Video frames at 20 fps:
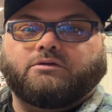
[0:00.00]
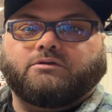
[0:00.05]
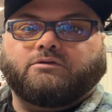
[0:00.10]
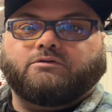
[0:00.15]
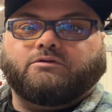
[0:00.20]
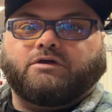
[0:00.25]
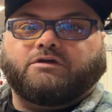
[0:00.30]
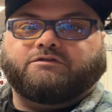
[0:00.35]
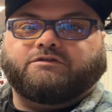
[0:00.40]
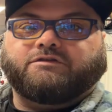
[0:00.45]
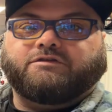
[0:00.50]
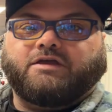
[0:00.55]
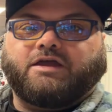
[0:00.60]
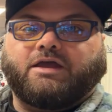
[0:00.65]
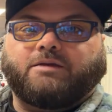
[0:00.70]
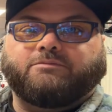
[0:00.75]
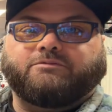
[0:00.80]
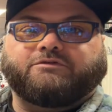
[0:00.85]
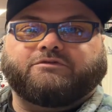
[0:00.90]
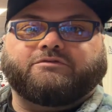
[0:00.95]
Crazy
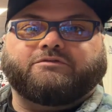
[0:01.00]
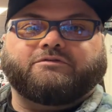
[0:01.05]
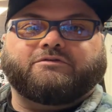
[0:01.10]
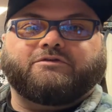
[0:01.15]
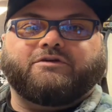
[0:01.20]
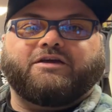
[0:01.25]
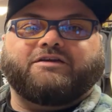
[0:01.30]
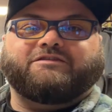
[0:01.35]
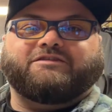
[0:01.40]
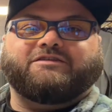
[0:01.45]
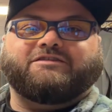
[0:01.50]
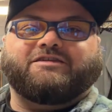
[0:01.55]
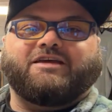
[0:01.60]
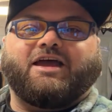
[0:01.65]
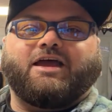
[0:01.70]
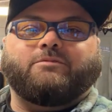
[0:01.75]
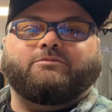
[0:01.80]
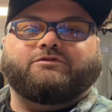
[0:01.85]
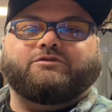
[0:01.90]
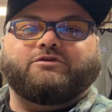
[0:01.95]

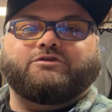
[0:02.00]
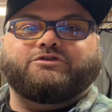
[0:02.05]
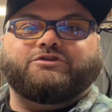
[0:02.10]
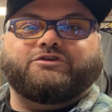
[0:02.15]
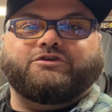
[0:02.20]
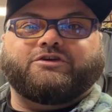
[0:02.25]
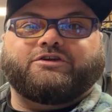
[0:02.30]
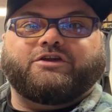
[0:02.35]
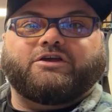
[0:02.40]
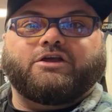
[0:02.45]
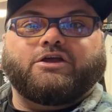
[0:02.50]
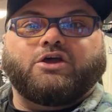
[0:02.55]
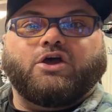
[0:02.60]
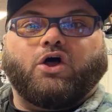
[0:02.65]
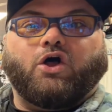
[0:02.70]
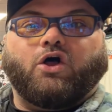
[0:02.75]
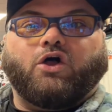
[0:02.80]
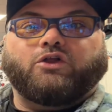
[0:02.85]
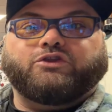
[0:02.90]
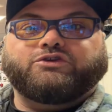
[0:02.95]
times, dude. You're in an
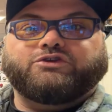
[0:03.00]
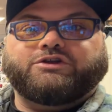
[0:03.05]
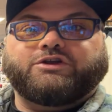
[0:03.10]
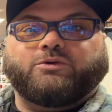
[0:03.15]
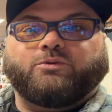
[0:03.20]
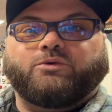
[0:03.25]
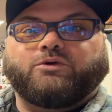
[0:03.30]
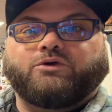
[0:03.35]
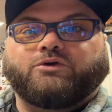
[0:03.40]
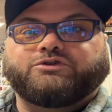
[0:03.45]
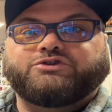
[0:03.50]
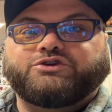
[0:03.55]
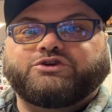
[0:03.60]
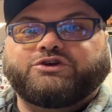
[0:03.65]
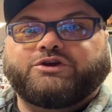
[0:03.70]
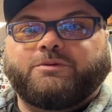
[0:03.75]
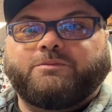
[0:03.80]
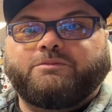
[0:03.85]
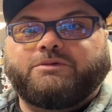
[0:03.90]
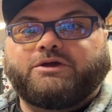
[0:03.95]
alternate world. You're in
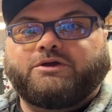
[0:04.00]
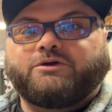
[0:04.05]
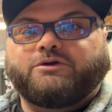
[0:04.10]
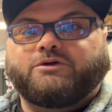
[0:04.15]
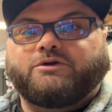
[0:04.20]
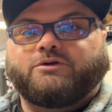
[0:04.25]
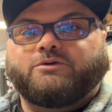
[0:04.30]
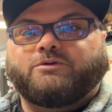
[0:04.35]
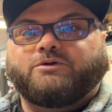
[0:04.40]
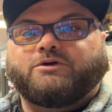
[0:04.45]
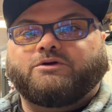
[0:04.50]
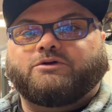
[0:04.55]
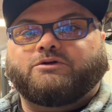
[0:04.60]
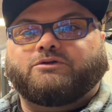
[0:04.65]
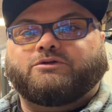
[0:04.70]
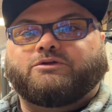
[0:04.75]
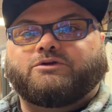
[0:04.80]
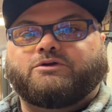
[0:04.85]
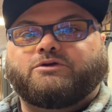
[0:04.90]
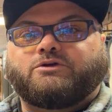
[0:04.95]
a mirror world,
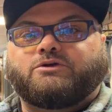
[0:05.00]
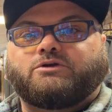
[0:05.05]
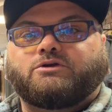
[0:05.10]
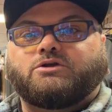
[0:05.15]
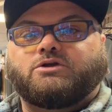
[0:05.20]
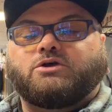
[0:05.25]
dude.